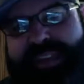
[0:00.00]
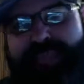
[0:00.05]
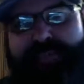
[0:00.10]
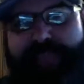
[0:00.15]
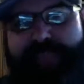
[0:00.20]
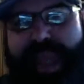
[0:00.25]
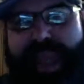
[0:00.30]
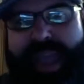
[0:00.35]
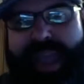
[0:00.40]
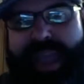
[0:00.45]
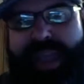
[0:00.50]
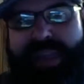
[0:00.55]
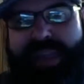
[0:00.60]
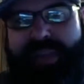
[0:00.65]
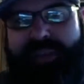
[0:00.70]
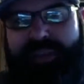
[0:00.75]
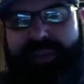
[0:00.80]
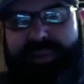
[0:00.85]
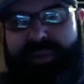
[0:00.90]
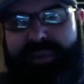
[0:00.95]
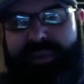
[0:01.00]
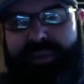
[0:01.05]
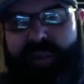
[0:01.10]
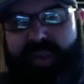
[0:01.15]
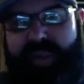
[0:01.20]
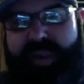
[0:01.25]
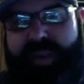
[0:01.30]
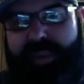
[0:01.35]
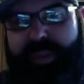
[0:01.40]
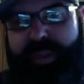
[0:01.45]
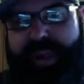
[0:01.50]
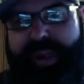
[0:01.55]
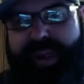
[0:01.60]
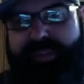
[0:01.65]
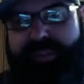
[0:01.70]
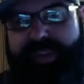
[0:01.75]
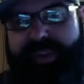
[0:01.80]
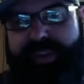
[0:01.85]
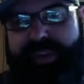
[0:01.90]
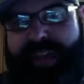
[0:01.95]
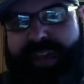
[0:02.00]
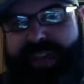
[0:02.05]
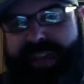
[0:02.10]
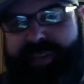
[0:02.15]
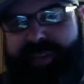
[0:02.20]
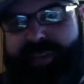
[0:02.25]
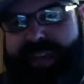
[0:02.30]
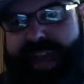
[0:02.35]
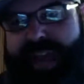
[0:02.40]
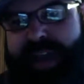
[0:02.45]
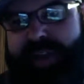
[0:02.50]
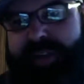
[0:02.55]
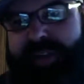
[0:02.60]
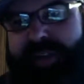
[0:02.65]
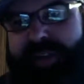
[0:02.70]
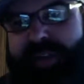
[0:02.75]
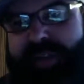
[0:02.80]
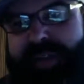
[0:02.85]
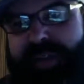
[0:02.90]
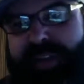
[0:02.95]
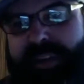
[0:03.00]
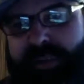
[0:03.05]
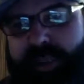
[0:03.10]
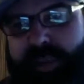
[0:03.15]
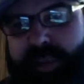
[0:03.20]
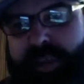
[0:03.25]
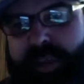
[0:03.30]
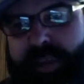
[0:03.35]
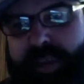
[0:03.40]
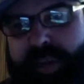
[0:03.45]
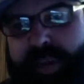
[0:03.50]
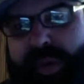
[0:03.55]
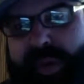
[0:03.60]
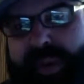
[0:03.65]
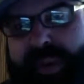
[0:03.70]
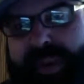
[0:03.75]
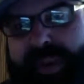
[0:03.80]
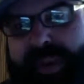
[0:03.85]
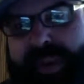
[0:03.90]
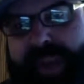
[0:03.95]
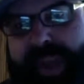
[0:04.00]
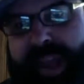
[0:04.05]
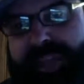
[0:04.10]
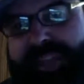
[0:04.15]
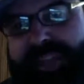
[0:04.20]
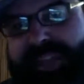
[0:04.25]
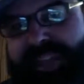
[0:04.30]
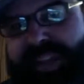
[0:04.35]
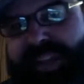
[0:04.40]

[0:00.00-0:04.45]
May 20, whatever it comes out is when we record it. And then the